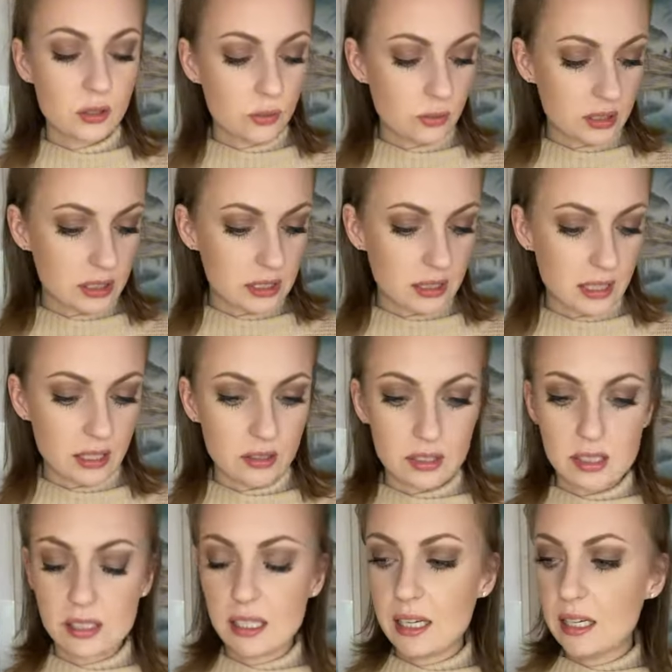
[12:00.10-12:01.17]
know what to, how to
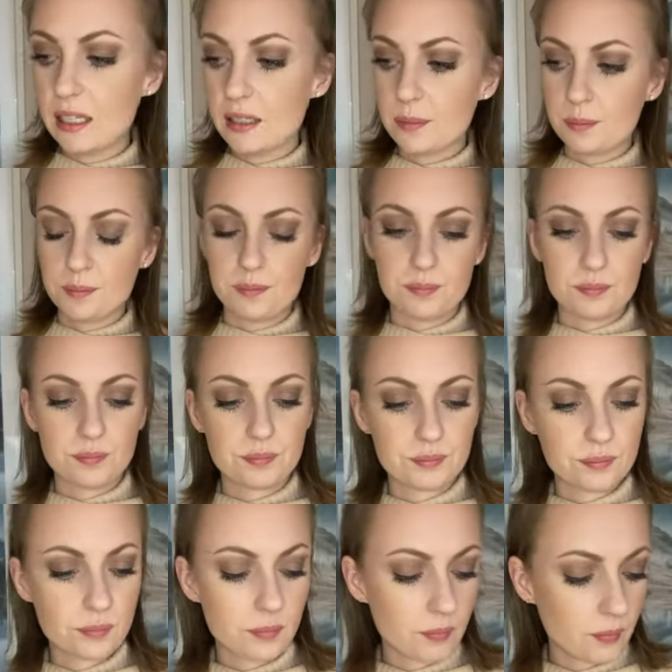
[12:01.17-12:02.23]
say it.
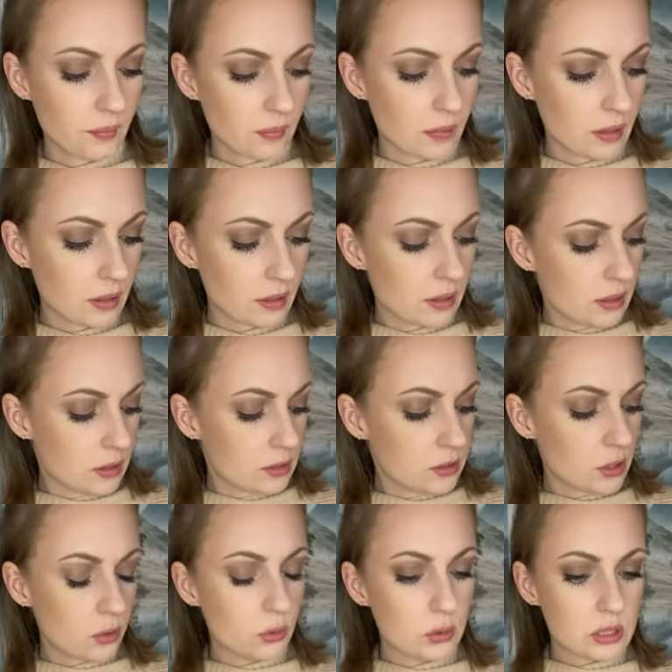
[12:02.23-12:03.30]

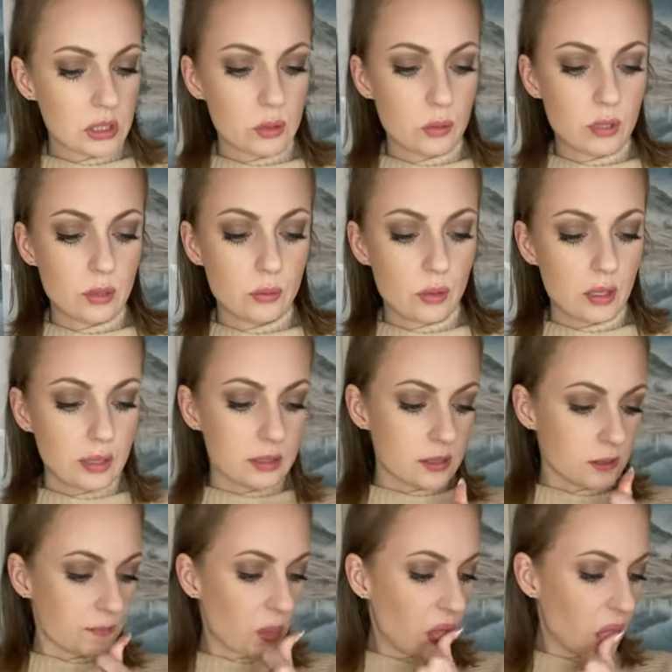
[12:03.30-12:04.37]
So who's this Queen of Wands?